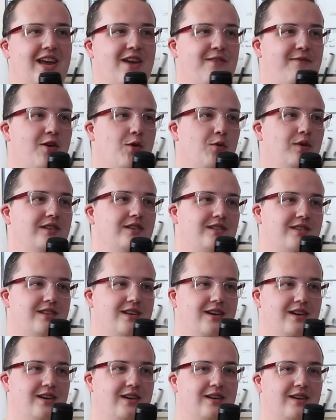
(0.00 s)
if it was
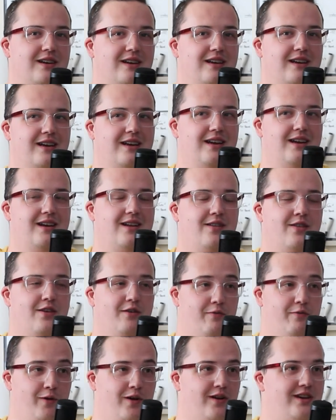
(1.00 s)
the
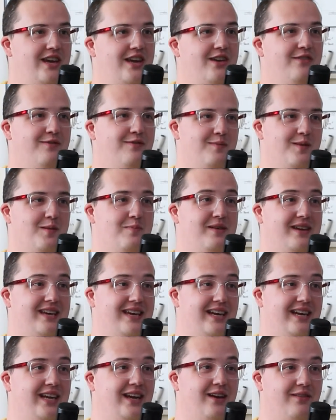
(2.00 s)
rookie from the
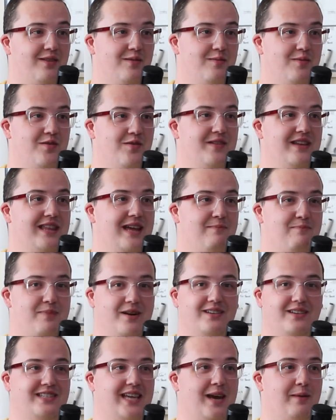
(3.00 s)
beginning of the movie that
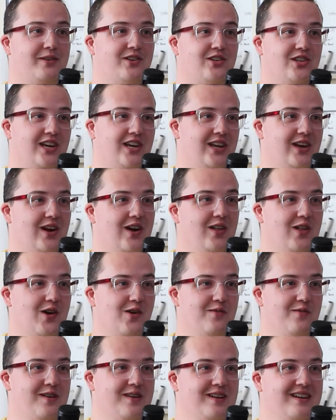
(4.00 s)
Buzz kept shitting all over.